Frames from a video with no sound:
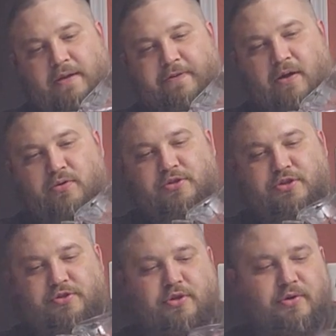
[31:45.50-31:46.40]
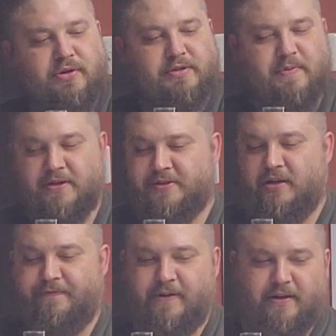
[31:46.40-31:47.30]
If I was just doing this
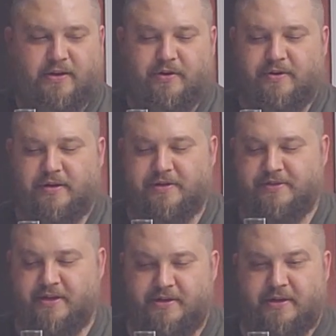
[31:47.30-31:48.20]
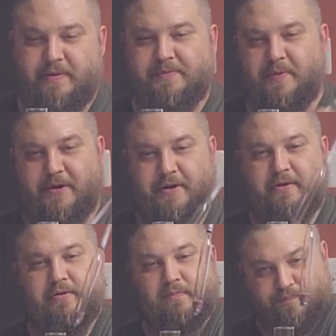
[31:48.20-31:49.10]
myself, I could have done this 10 times by now.